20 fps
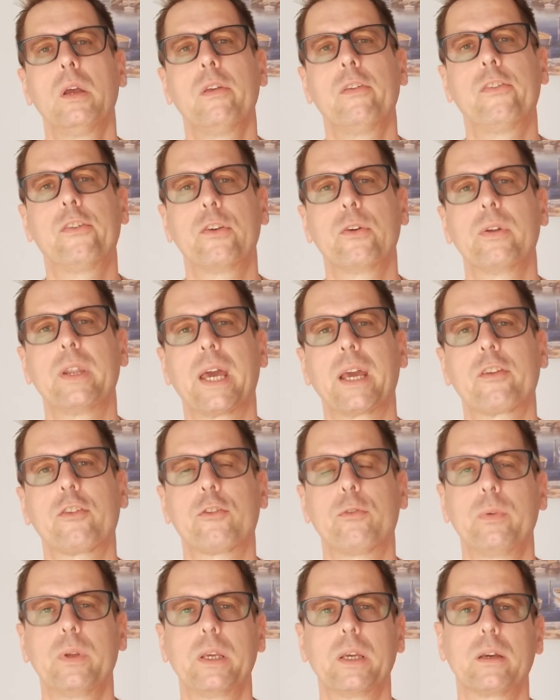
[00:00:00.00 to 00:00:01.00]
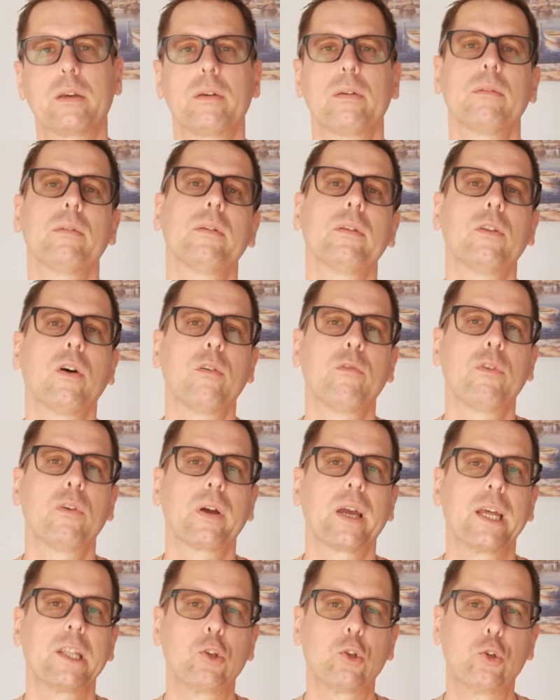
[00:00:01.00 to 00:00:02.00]
See you next week. Don't
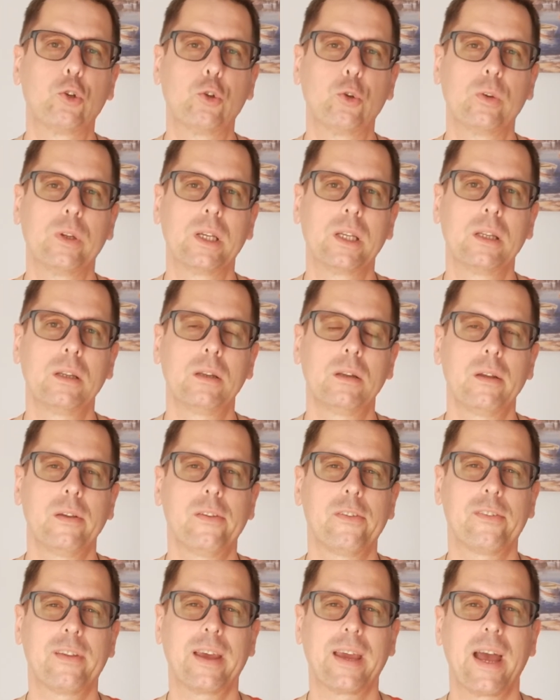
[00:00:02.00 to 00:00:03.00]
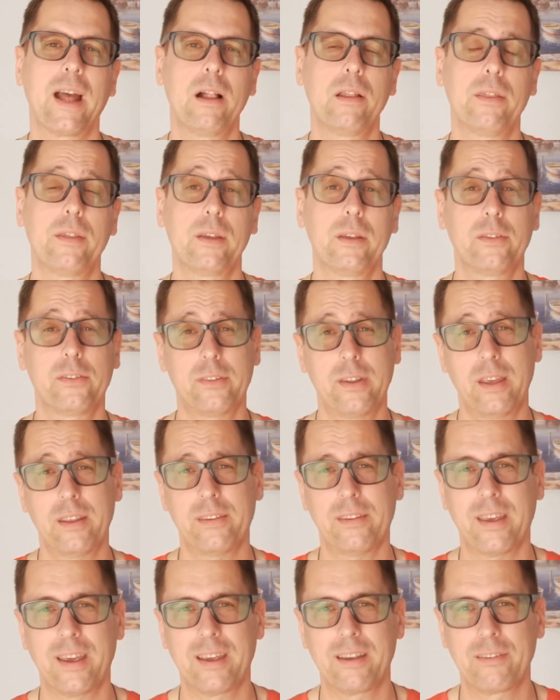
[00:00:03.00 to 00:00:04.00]
forget to tune in. Stay healthy, stay
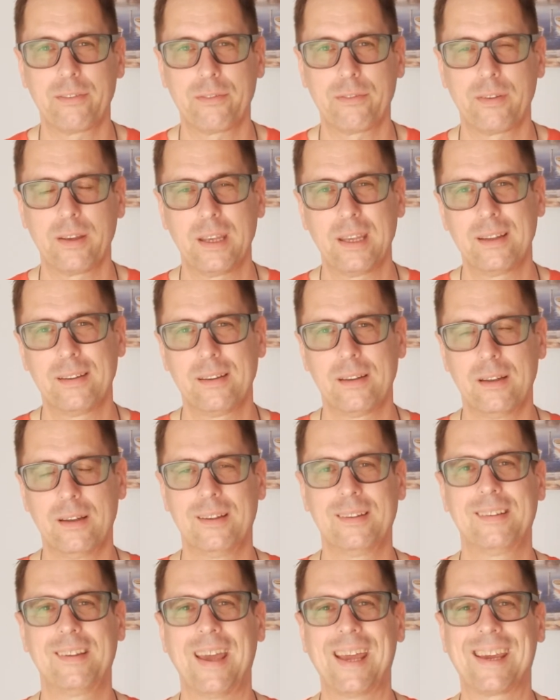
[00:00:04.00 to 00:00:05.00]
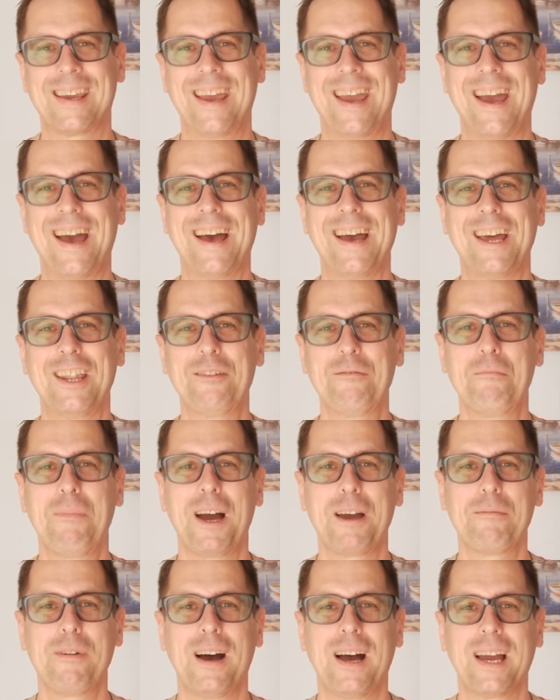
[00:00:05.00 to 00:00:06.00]
safe. Take care, and
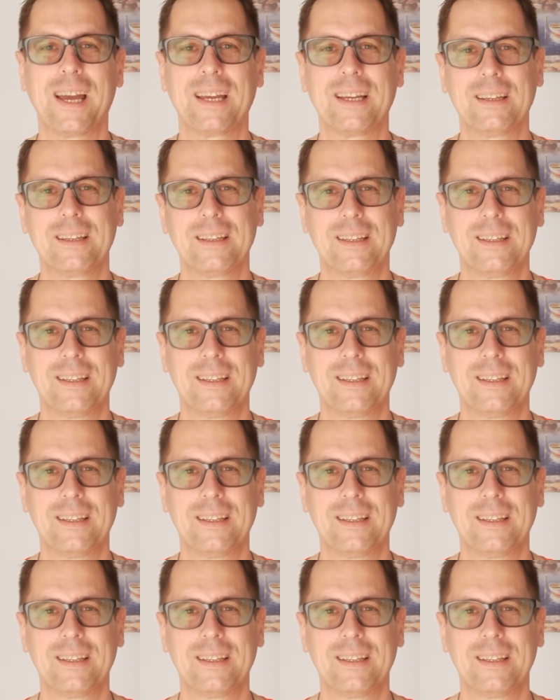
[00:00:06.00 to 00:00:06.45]
bye-bye.